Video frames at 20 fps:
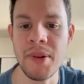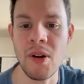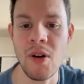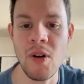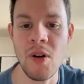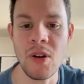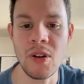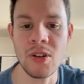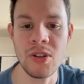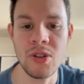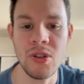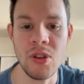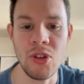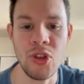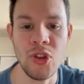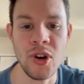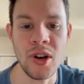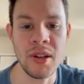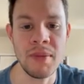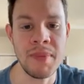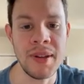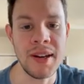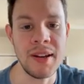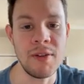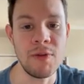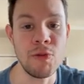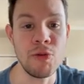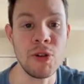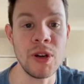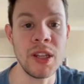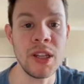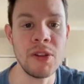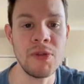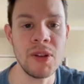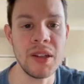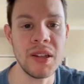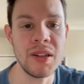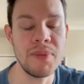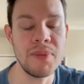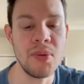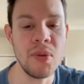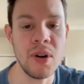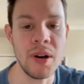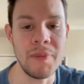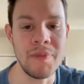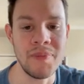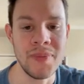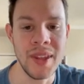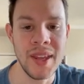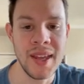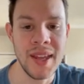but also the 30-minute. Really, really important.